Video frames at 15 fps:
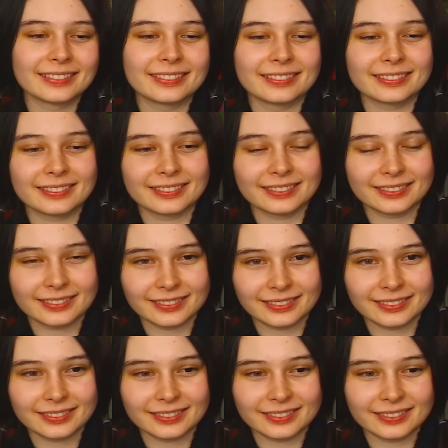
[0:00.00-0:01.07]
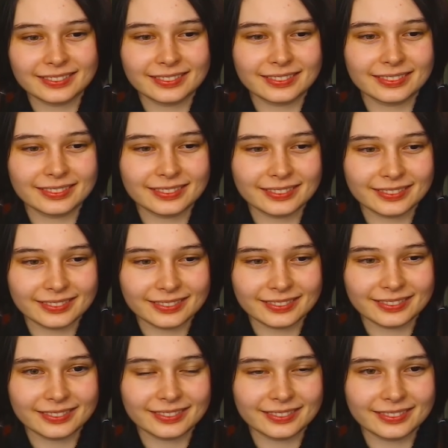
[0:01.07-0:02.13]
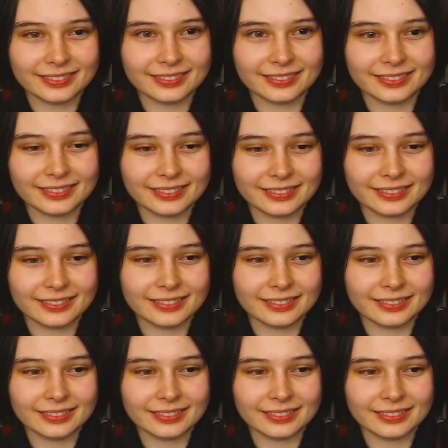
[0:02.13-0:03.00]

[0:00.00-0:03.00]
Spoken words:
This person isn't speaking.